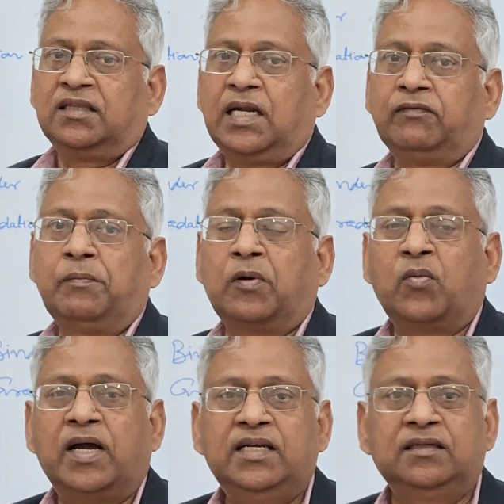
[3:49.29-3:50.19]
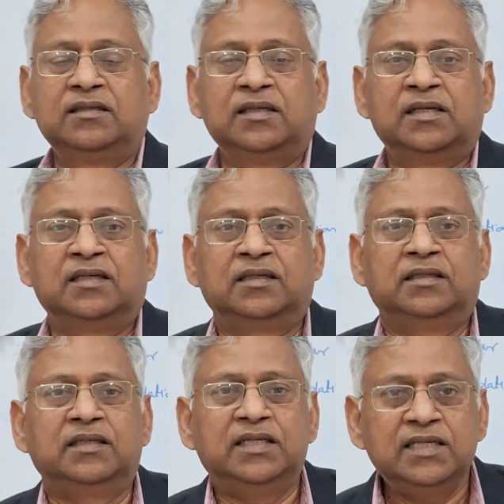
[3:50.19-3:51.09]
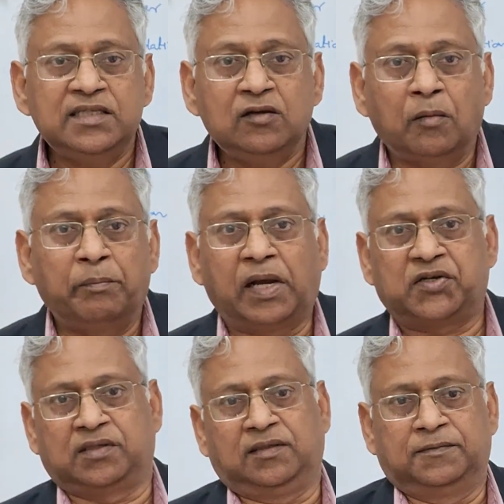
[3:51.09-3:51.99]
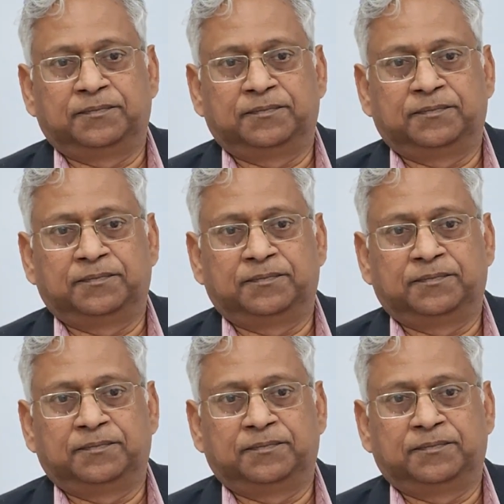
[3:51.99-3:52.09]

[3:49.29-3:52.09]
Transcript: that will provide easy compaction.